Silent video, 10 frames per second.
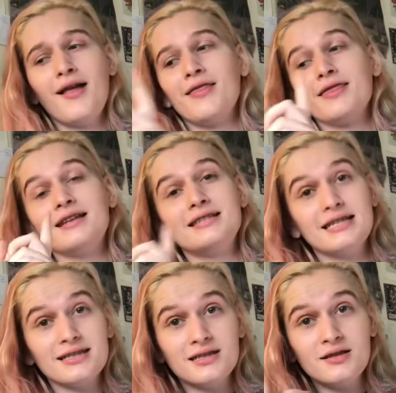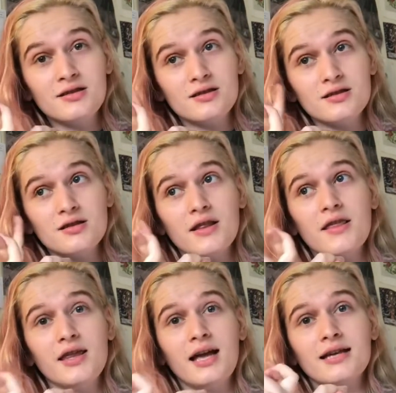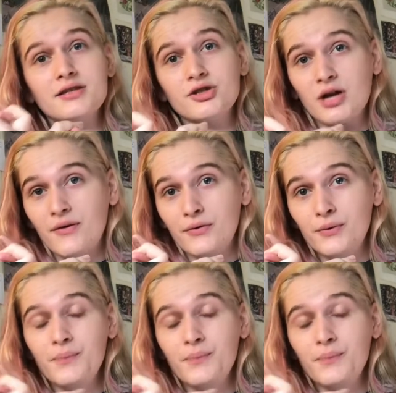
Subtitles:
the distance that the thing has to travel,